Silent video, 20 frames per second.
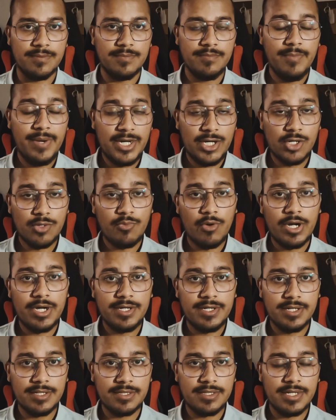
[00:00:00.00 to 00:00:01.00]

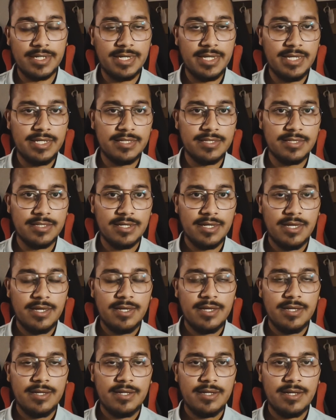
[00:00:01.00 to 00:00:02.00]
metropolitan cities,
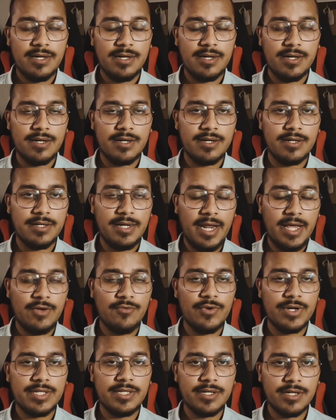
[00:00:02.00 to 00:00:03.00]
like
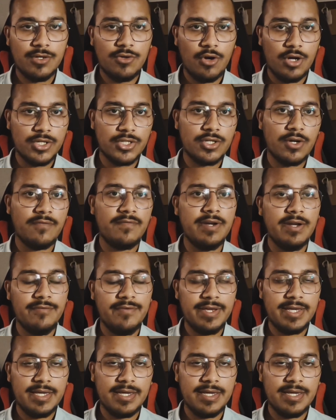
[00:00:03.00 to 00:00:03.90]
where the cost of living